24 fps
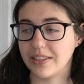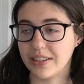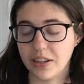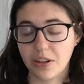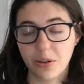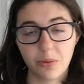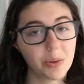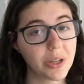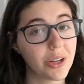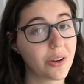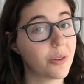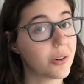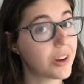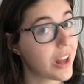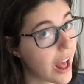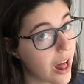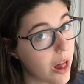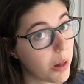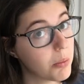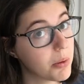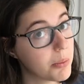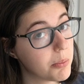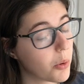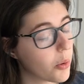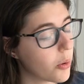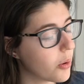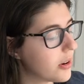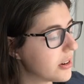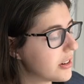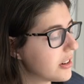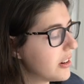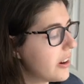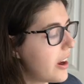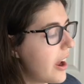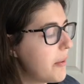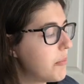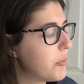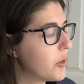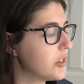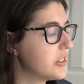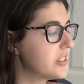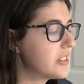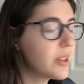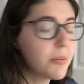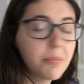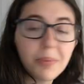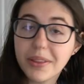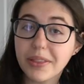here we go in album order, and we're
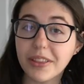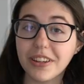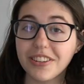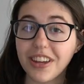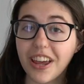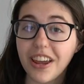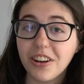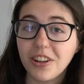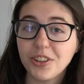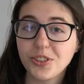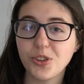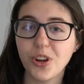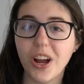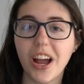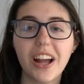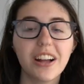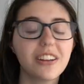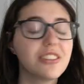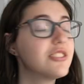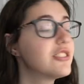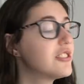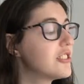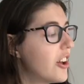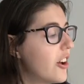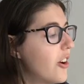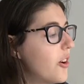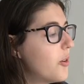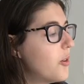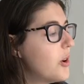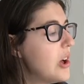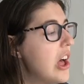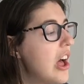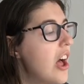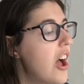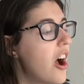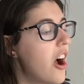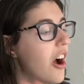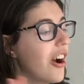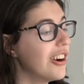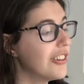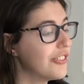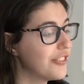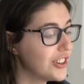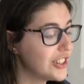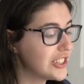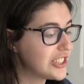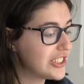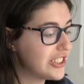skipping the title track, so our
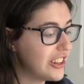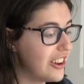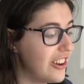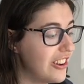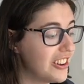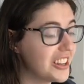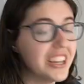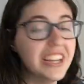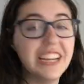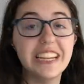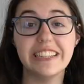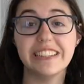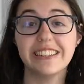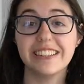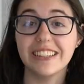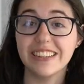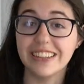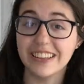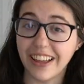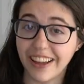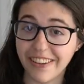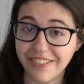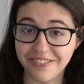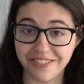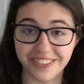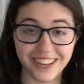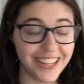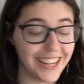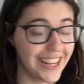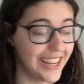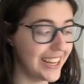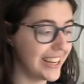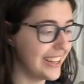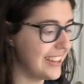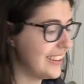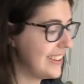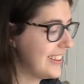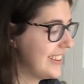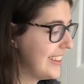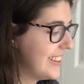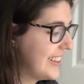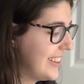first song is Lovely.